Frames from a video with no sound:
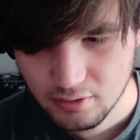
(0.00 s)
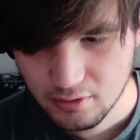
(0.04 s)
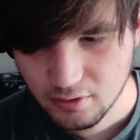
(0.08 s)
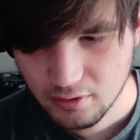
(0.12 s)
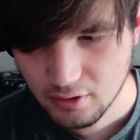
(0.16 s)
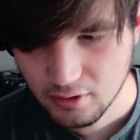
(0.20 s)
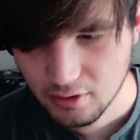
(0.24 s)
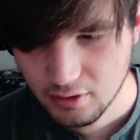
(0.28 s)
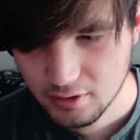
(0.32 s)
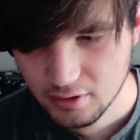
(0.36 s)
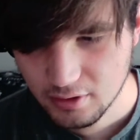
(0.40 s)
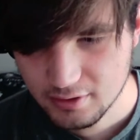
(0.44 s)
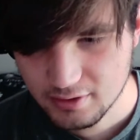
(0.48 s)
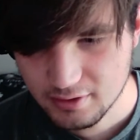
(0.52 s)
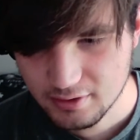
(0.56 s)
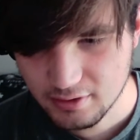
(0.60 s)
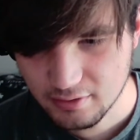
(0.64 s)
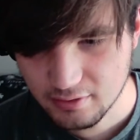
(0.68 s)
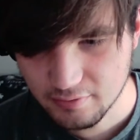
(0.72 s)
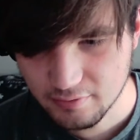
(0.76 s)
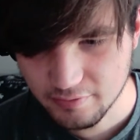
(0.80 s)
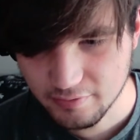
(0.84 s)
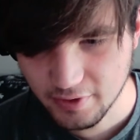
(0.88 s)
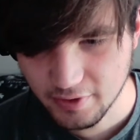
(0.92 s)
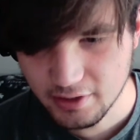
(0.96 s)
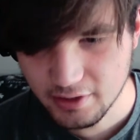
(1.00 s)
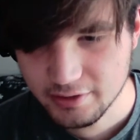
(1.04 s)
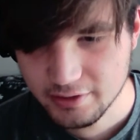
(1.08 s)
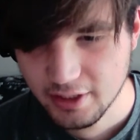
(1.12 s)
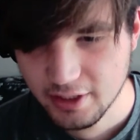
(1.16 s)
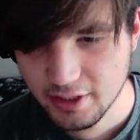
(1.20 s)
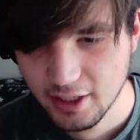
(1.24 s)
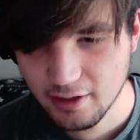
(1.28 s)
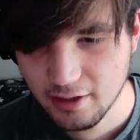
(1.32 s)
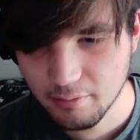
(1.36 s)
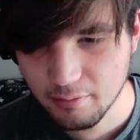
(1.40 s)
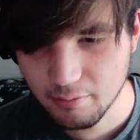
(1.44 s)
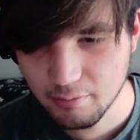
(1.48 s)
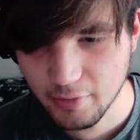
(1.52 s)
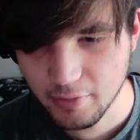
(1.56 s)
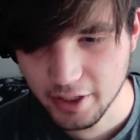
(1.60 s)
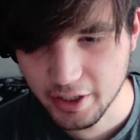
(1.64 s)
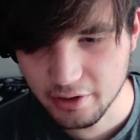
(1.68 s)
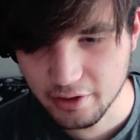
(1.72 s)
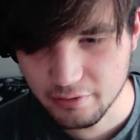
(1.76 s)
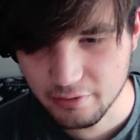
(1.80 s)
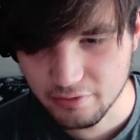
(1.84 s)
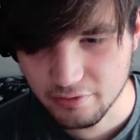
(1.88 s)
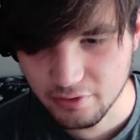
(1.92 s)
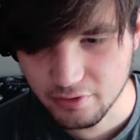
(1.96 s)
Because the face cam
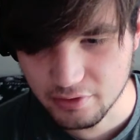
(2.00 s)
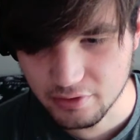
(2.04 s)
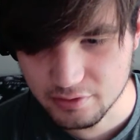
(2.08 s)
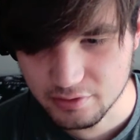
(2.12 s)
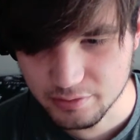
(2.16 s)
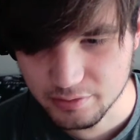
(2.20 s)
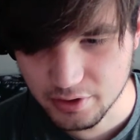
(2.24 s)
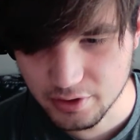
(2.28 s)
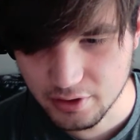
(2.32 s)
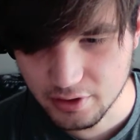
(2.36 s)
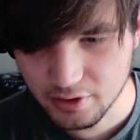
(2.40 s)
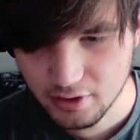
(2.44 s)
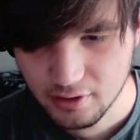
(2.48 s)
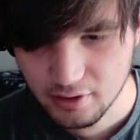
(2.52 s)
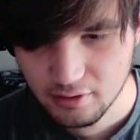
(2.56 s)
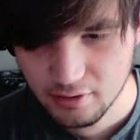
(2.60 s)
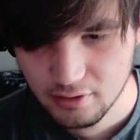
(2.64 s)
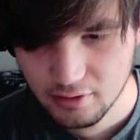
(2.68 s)
microphone is muted.